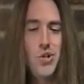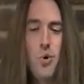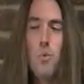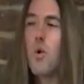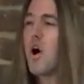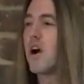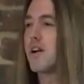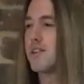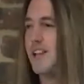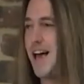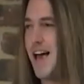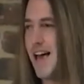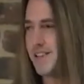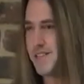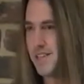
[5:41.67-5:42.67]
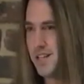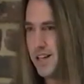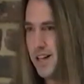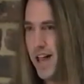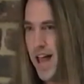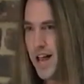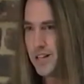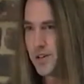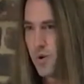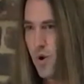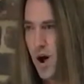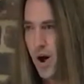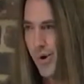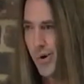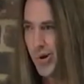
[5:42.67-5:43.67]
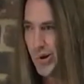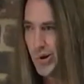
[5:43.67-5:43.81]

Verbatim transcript: to work less, end quote.